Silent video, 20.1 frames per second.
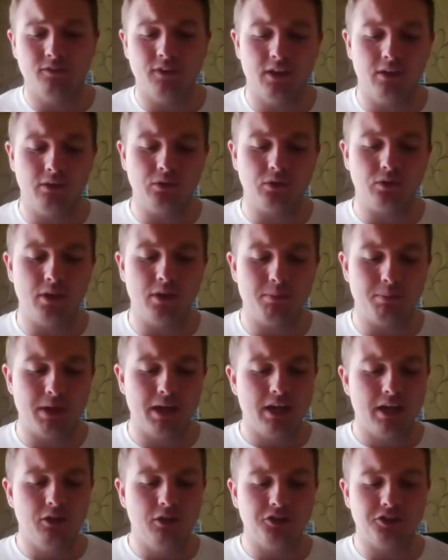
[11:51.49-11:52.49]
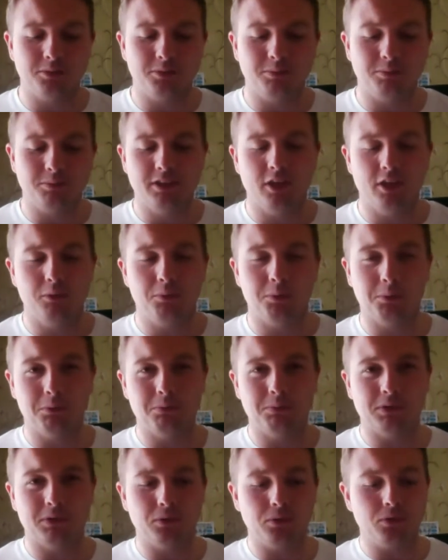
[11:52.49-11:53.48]
furlong trip looks to be no
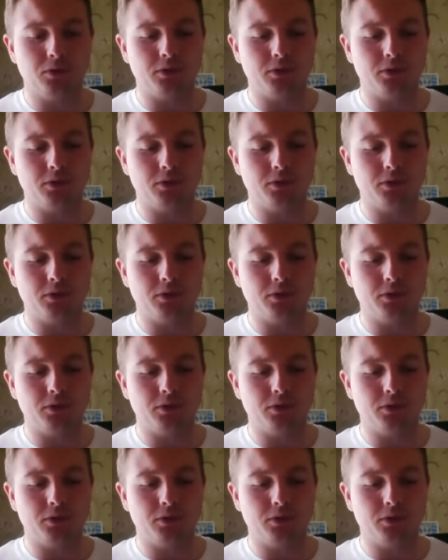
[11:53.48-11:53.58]
problem at all.